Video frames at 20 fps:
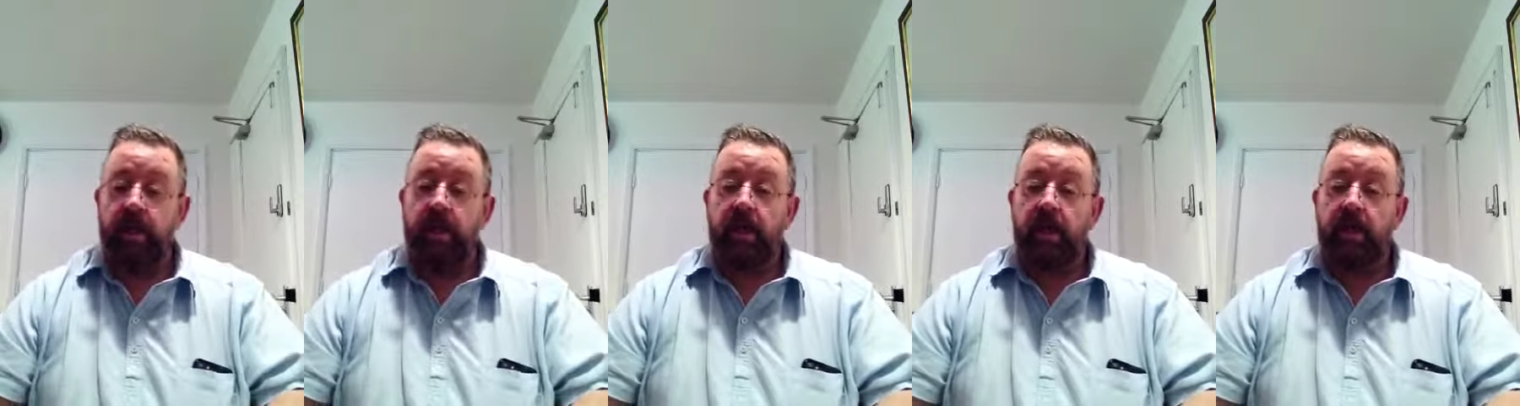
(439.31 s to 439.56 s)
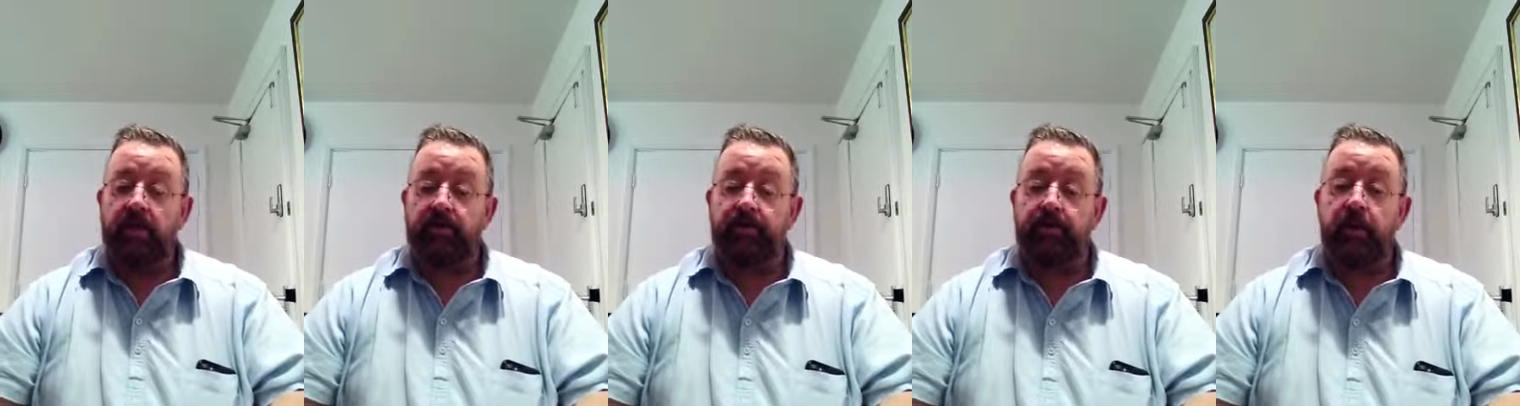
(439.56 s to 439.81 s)

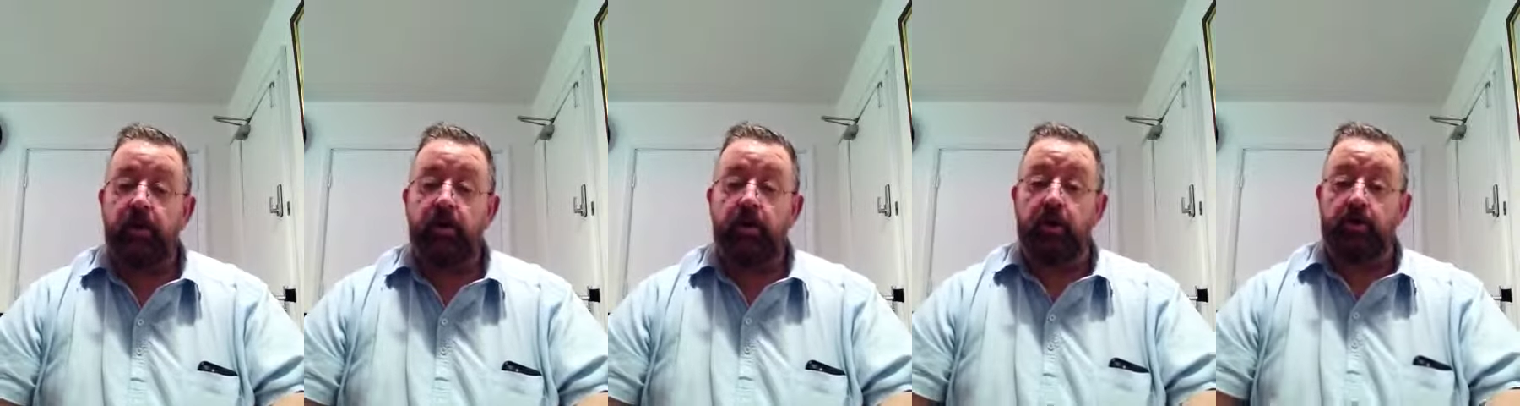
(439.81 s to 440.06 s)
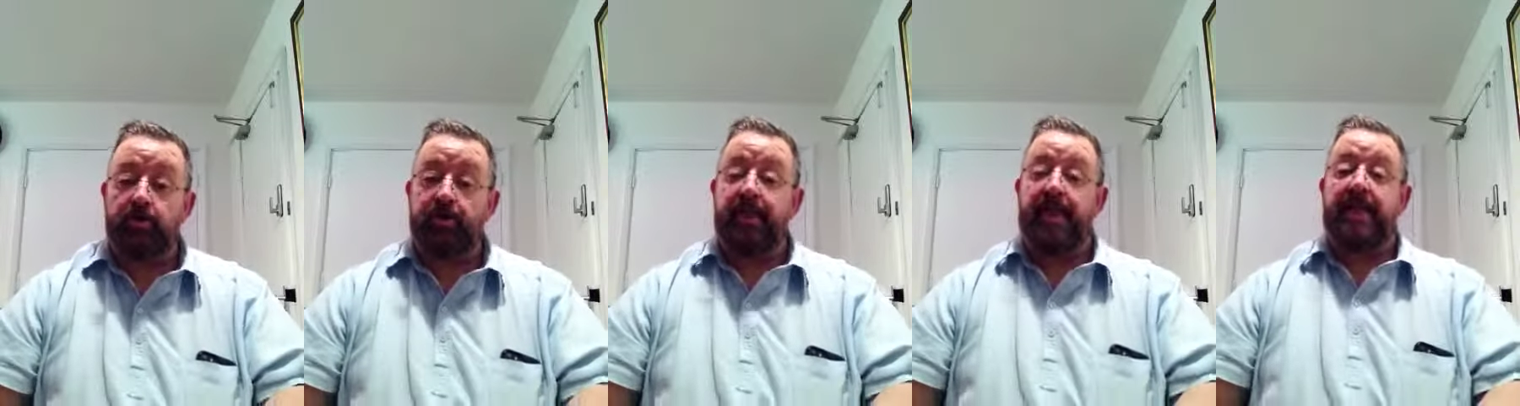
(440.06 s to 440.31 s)
If you're
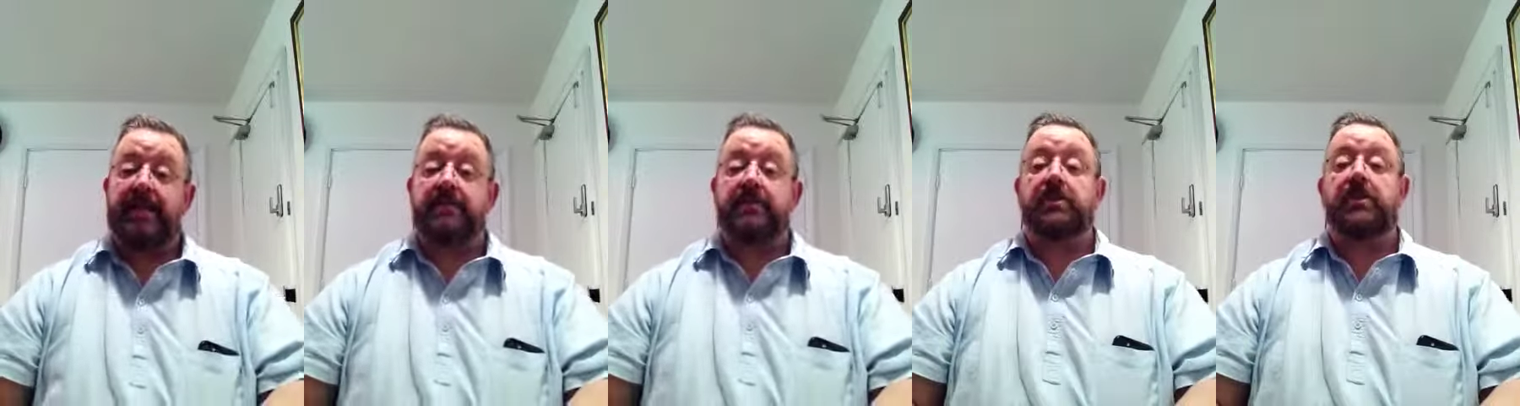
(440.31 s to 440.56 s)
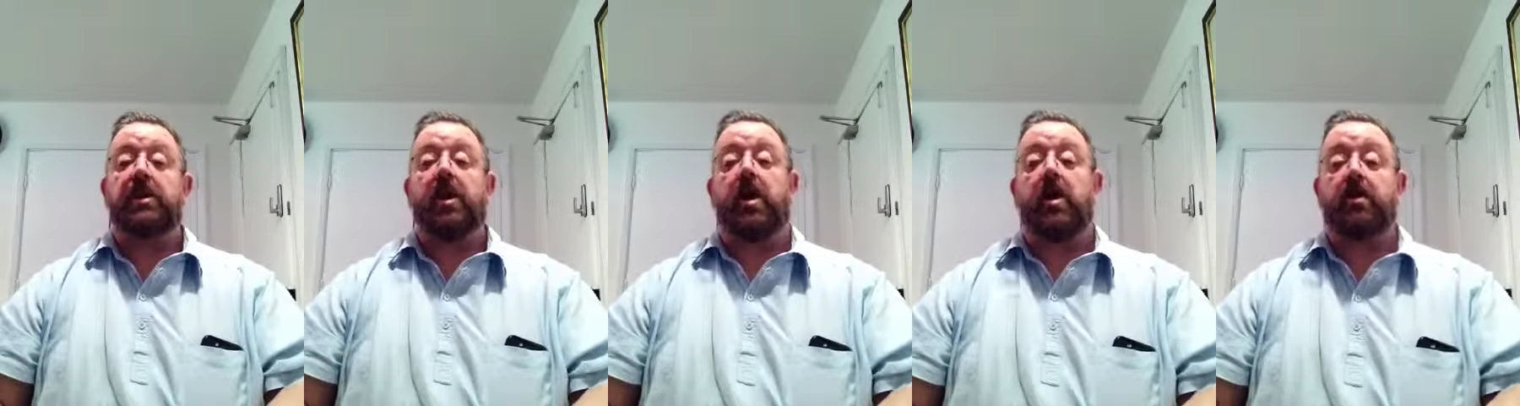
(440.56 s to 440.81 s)
going to bless
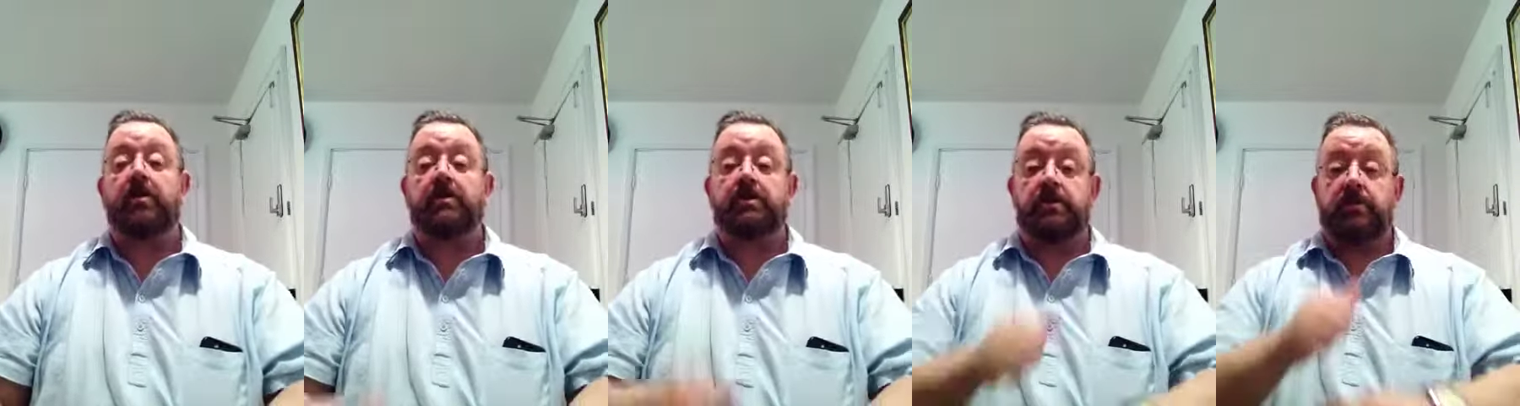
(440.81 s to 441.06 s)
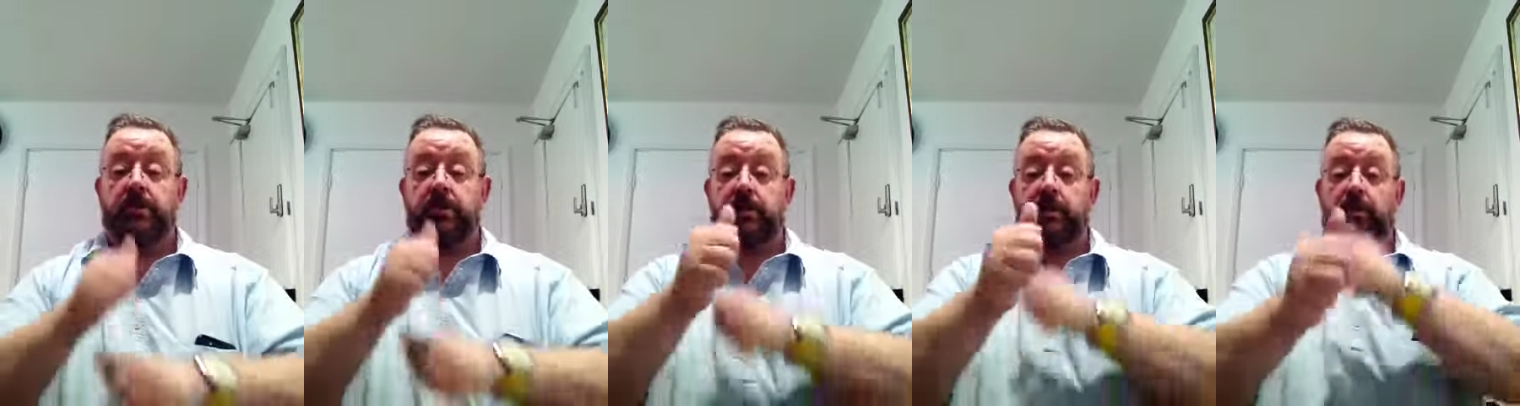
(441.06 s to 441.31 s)
God,
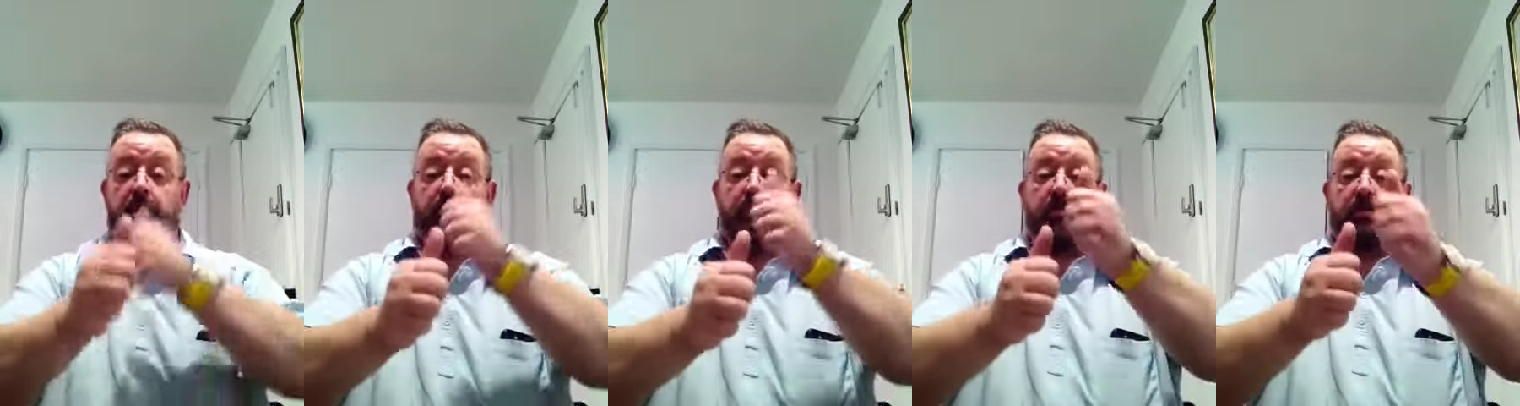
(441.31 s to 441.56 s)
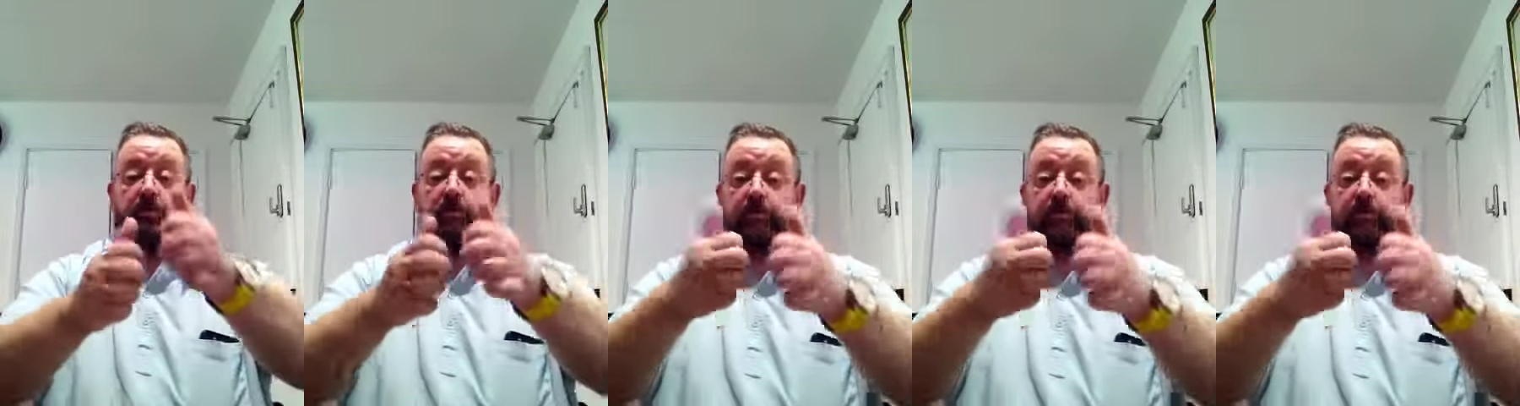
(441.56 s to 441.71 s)
you